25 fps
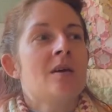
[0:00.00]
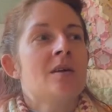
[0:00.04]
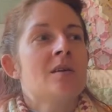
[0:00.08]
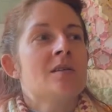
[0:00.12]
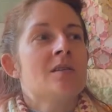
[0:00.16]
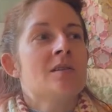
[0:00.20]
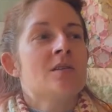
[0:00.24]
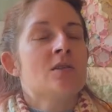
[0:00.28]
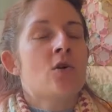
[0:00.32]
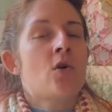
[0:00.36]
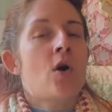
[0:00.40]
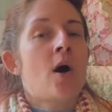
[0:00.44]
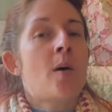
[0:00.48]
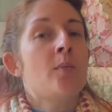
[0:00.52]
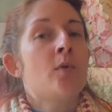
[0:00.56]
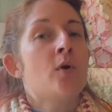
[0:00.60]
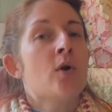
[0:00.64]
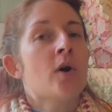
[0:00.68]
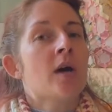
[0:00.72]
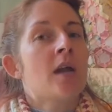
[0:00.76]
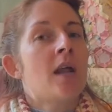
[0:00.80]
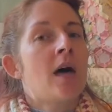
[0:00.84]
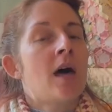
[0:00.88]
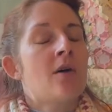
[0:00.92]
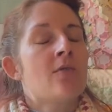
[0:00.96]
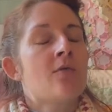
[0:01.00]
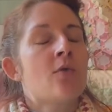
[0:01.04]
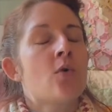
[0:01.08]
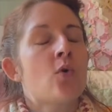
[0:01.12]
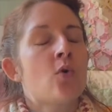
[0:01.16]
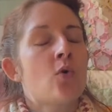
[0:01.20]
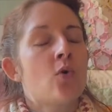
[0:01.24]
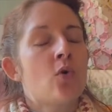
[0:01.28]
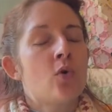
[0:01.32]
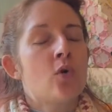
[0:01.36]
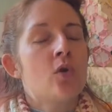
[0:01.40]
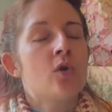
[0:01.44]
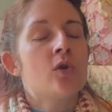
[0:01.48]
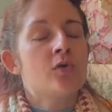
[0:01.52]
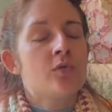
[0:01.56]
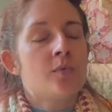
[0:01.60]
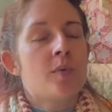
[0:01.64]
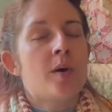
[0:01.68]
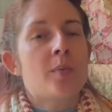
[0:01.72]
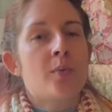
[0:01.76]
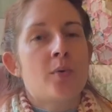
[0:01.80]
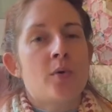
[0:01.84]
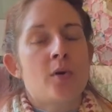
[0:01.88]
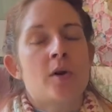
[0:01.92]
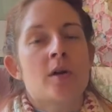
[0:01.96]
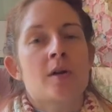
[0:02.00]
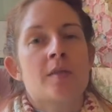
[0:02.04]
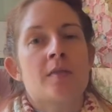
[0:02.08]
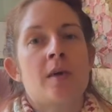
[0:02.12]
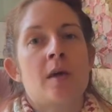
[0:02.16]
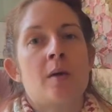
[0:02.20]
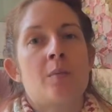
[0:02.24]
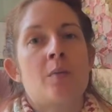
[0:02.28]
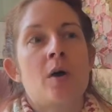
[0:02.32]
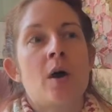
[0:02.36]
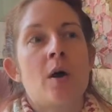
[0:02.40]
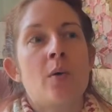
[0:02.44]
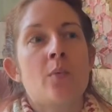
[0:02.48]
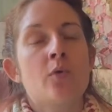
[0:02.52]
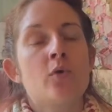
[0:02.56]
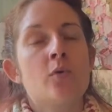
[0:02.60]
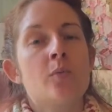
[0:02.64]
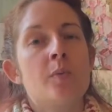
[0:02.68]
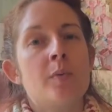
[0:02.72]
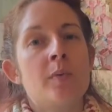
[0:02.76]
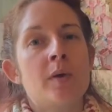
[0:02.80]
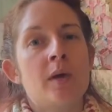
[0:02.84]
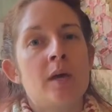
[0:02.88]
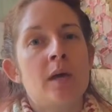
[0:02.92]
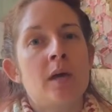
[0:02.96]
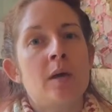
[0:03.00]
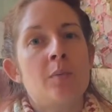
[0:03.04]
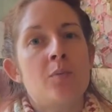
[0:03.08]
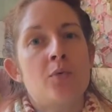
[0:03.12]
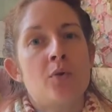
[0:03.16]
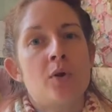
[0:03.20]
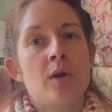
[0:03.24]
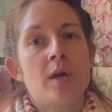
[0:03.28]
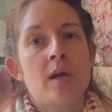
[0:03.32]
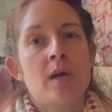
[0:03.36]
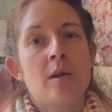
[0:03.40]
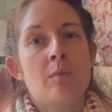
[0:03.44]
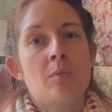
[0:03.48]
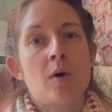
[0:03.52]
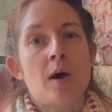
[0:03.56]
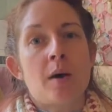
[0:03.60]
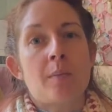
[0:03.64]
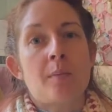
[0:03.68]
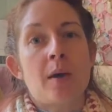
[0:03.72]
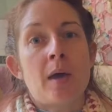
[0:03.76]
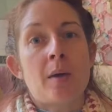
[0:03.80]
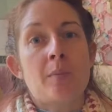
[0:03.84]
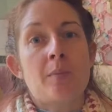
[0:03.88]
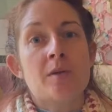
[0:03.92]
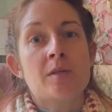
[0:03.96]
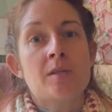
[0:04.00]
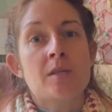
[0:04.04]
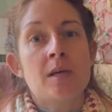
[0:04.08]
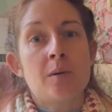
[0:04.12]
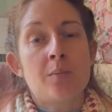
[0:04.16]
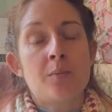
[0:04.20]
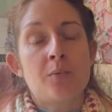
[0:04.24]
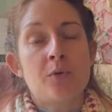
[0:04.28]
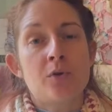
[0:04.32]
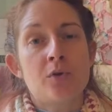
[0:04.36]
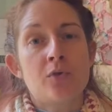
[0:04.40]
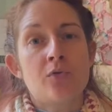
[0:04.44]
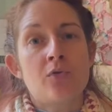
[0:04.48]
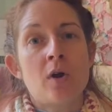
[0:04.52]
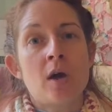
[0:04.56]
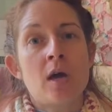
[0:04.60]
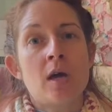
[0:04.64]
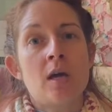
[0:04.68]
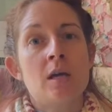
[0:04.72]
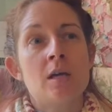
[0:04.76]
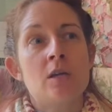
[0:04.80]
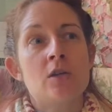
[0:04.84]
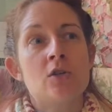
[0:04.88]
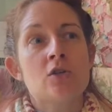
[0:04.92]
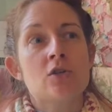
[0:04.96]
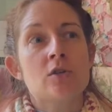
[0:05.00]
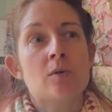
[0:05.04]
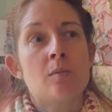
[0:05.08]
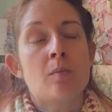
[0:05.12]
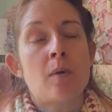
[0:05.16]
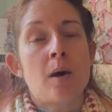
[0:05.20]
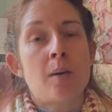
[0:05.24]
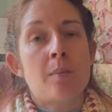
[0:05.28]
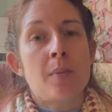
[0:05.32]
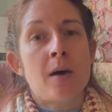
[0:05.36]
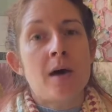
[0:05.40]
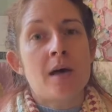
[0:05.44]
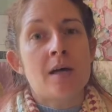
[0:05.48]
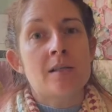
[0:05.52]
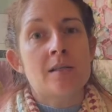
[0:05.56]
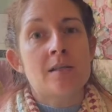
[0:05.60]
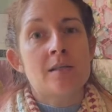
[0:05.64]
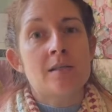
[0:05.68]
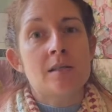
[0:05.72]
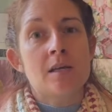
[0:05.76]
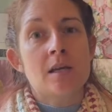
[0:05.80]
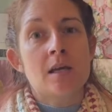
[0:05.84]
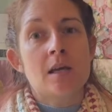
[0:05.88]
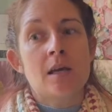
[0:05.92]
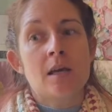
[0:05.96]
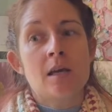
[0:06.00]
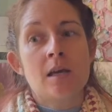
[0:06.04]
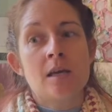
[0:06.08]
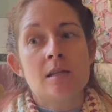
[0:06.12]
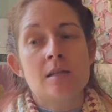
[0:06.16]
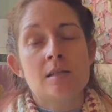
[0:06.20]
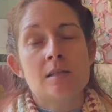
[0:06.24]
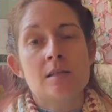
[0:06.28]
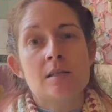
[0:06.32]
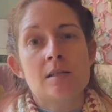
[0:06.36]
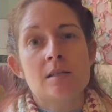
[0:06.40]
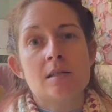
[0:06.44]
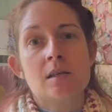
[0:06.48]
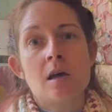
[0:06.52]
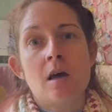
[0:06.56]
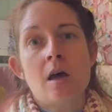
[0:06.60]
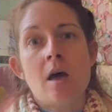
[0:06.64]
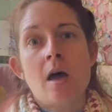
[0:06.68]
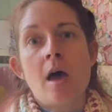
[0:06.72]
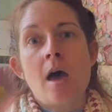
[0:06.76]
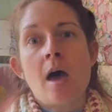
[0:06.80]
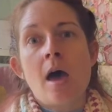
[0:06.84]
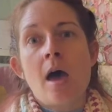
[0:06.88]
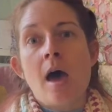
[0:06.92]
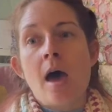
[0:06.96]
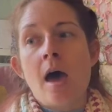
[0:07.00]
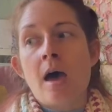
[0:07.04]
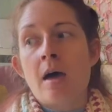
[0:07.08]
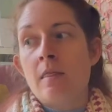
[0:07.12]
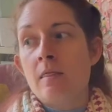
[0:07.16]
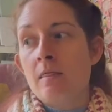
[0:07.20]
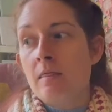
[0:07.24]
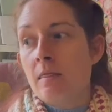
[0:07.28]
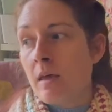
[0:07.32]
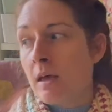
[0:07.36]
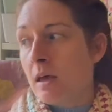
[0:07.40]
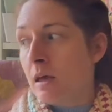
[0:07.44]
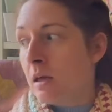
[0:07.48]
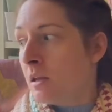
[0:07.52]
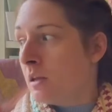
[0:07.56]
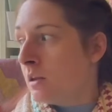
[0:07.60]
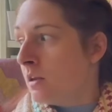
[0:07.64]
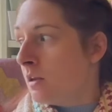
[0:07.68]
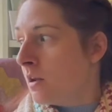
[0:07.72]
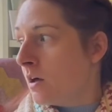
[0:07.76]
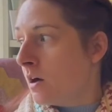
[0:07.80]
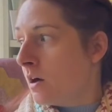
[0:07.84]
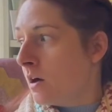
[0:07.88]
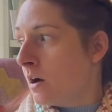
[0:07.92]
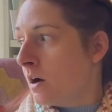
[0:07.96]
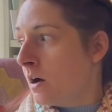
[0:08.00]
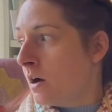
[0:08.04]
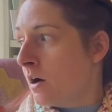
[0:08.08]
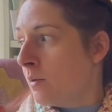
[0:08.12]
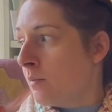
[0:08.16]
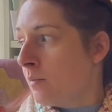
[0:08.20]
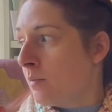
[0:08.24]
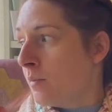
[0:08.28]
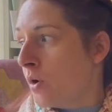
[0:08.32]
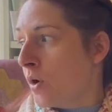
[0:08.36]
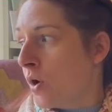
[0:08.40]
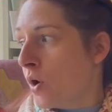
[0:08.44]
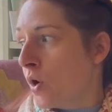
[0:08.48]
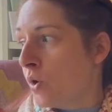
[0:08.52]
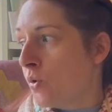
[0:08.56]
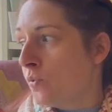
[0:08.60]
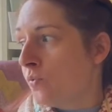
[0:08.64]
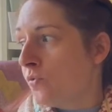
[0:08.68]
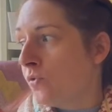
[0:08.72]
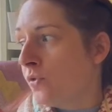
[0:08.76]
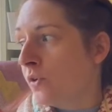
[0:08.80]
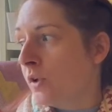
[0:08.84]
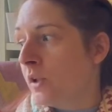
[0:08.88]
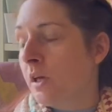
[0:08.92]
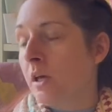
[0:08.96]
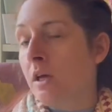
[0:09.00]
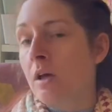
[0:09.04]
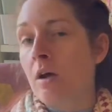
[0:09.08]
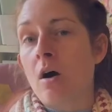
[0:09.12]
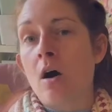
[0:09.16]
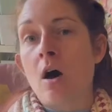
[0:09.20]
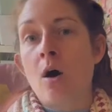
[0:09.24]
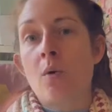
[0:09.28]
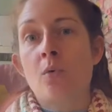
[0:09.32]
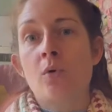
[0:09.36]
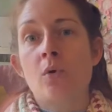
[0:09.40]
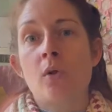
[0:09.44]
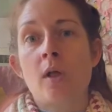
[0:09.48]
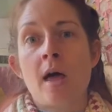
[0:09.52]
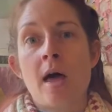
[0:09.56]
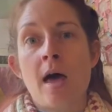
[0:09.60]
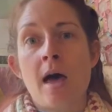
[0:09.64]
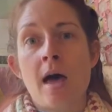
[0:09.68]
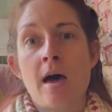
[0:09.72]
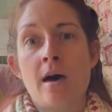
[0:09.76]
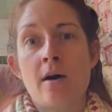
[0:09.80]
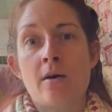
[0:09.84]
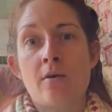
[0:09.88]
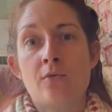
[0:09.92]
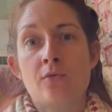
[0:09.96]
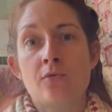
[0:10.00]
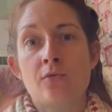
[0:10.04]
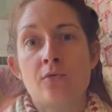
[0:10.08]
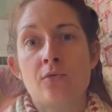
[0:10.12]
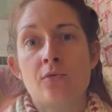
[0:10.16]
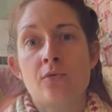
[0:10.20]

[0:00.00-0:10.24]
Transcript: So I'm not going to have all of my product there, but I will be bringing my paper template range, my patterns and kits, and then hopefully I will have,